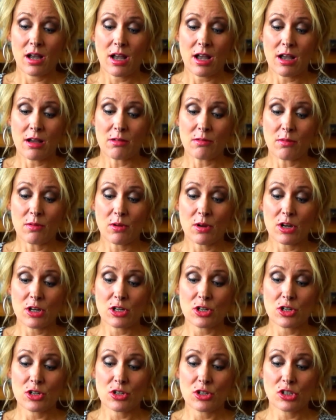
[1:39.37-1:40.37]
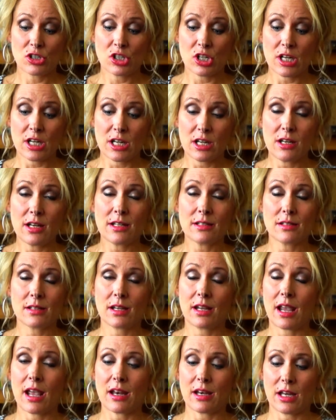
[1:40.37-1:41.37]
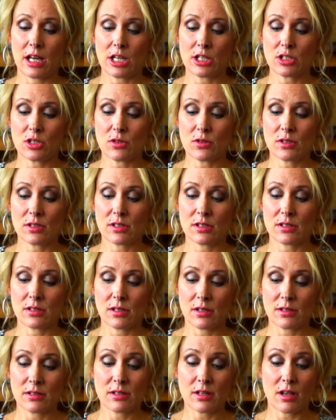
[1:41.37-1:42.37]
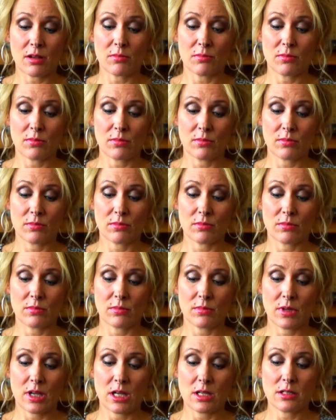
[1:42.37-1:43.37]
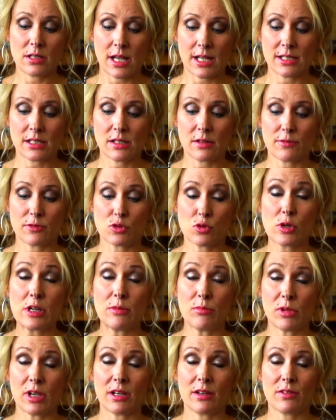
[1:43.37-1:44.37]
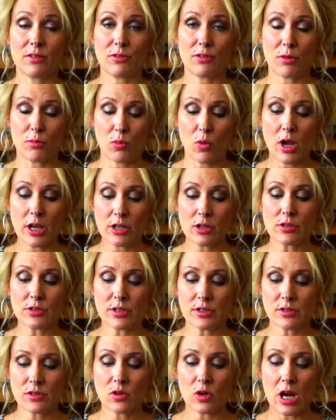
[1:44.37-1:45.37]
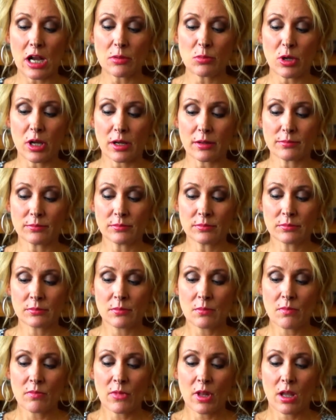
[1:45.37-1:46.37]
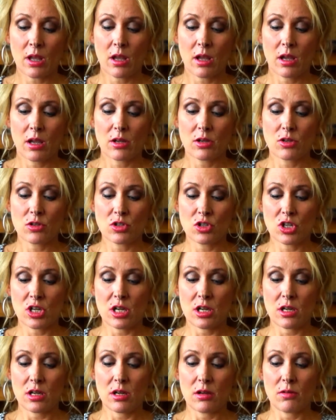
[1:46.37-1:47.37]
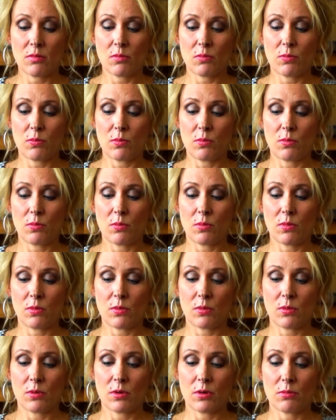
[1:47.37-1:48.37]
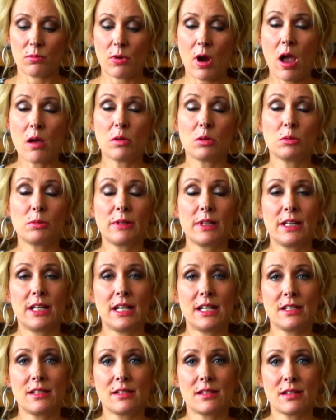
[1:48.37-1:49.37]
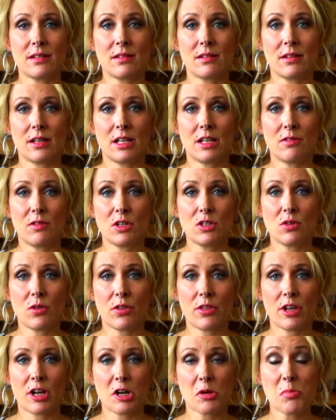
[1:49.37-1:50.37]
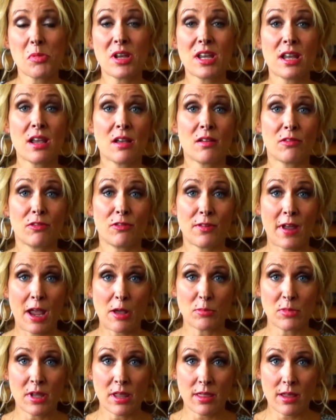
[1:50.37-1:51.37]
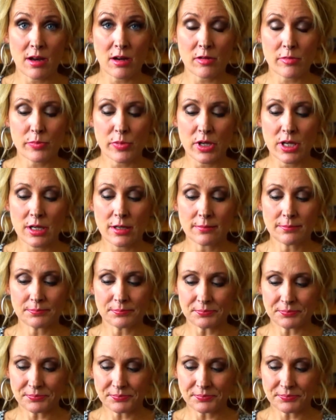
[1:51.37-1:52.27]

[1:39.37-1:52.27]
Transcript: Uh, she needs to get into some intensive treatment from what you're describing. She probably needs individual therapy, family therapy,